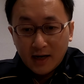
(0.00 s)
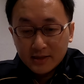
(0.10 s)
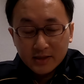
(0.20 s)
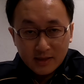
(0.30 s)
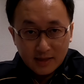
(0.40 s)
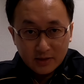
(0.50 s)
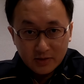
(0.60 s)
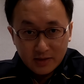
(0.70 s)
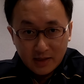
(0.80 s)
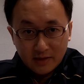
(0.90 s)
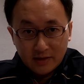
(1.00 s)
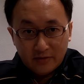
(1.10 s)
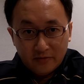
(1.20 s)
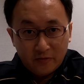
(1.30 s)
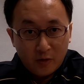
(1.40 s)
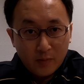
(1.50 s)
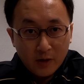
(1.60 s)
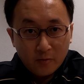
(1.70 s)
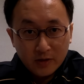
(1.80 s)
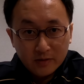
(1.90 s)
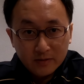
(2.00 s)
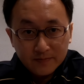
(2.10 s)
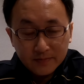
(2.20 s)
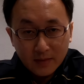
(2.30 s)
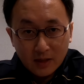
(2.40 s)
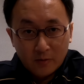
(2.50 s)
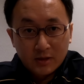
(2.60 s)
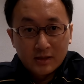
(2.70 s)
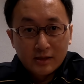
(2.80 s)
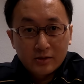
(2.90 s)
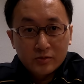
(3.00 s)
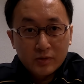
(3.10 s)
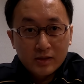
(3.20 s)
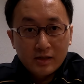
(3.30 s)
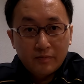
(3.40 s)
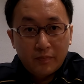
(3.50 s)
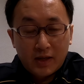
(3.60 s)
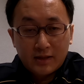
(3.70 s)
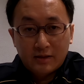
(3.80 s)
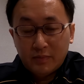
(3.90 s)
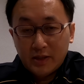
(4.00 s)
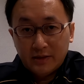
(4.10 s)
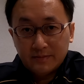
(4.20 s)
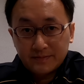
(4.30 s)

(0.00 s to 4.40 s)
I'd just like to state that for my wheel, it was literally plug and play.